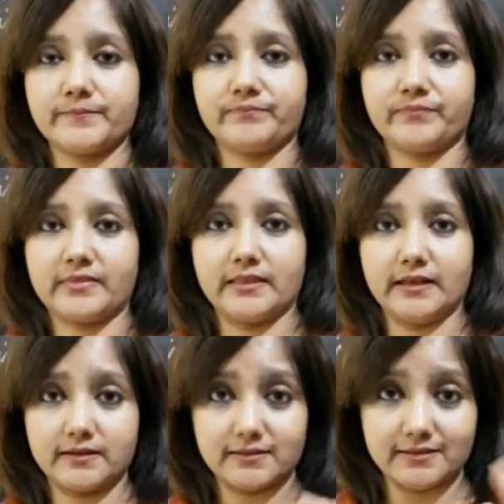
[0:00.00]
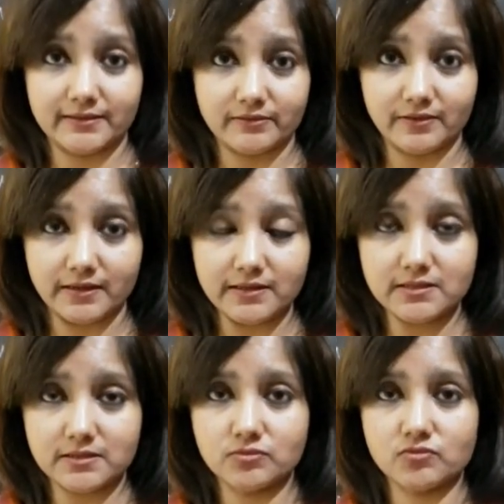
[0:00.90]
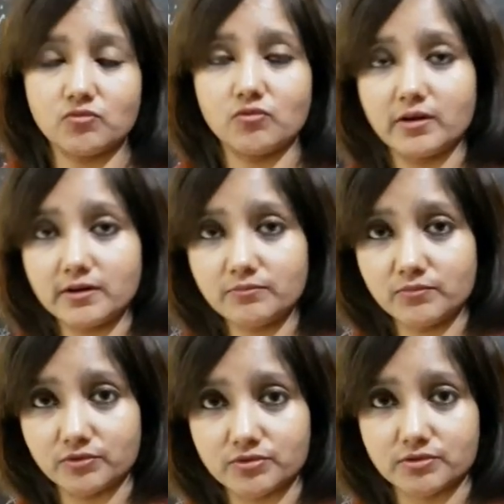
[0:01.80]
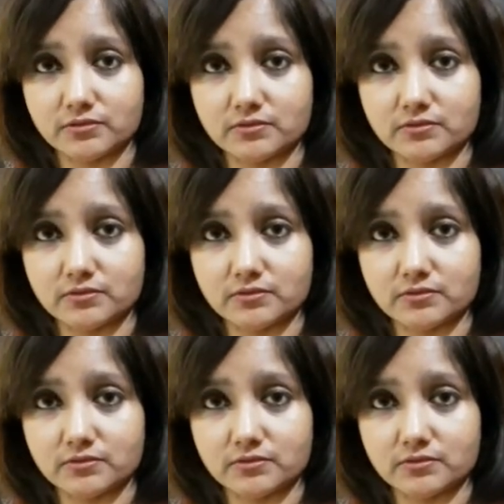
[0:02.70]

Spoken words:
that is at rest or in motion,